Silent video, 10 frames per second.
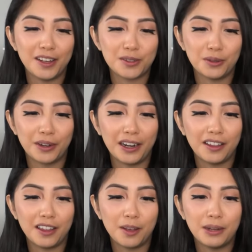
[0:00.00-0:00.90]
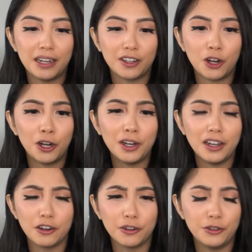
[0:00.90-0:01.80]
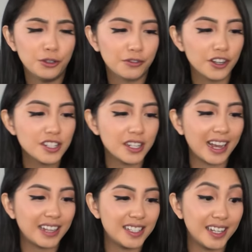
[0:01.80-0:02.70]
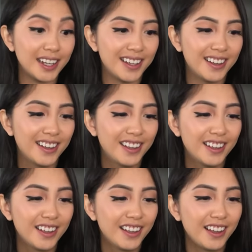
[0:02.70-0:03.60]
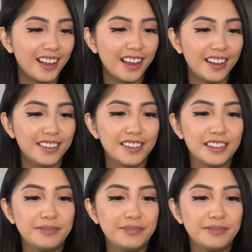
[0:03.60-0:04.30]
in high school or anything, but in university I did. And